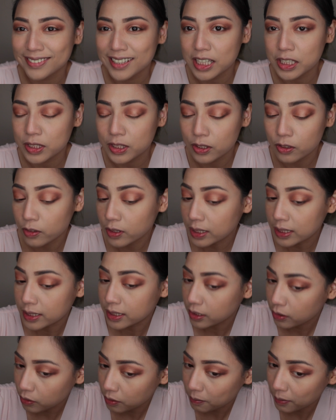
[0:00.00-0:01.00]
As you can
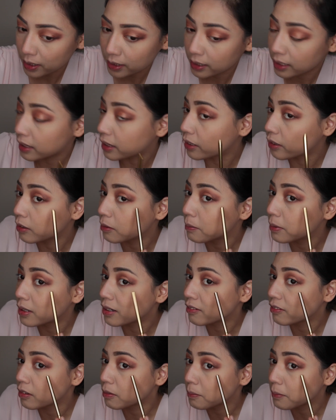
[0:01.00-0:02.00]
see, we made a little bit
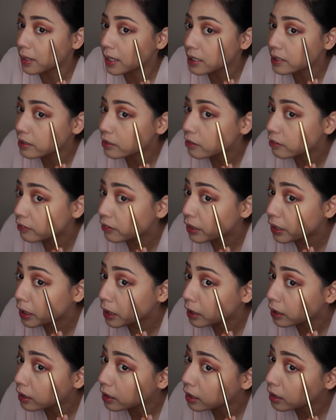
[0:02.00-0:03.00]
of a mess over
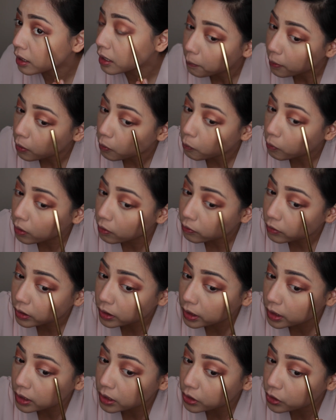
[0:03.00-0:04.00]
here, but what we're
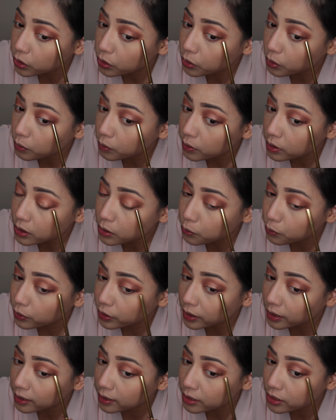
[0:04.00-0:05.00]
gonna do is
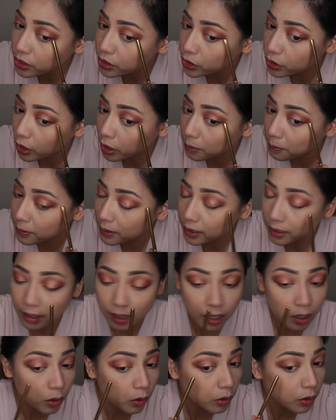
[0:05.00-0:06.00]
we're gonna sharpen it
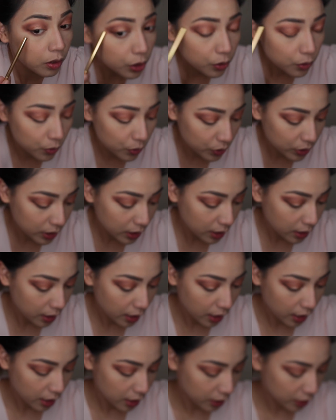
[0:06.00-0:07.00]
out using
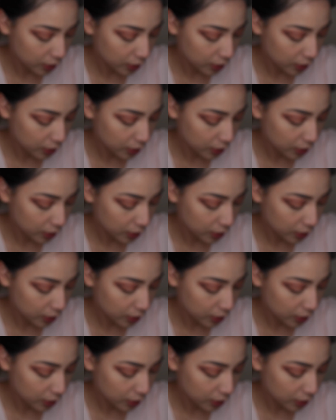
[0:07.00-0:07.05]
a